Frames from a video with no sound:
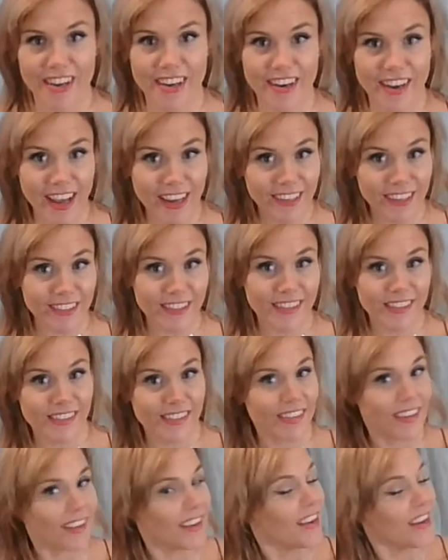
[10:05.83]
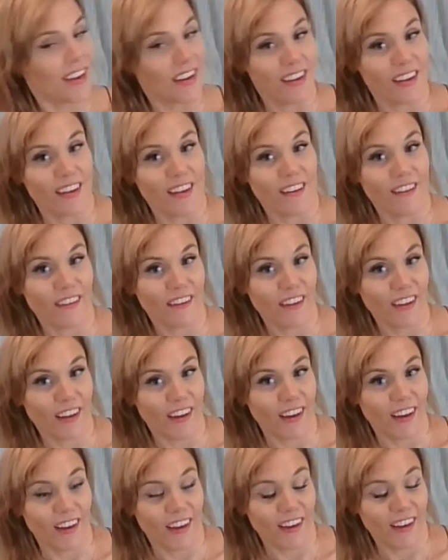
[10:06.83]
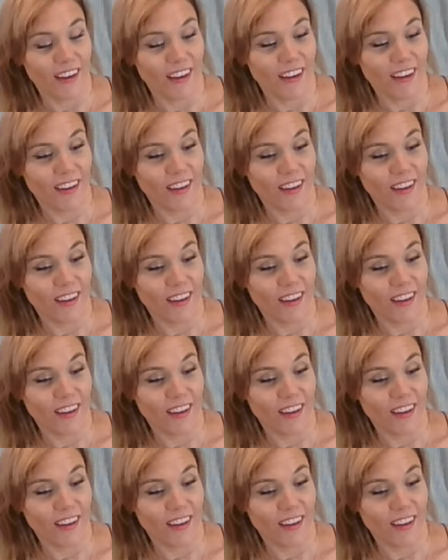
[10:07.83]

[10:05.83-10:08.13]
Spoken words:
next uh,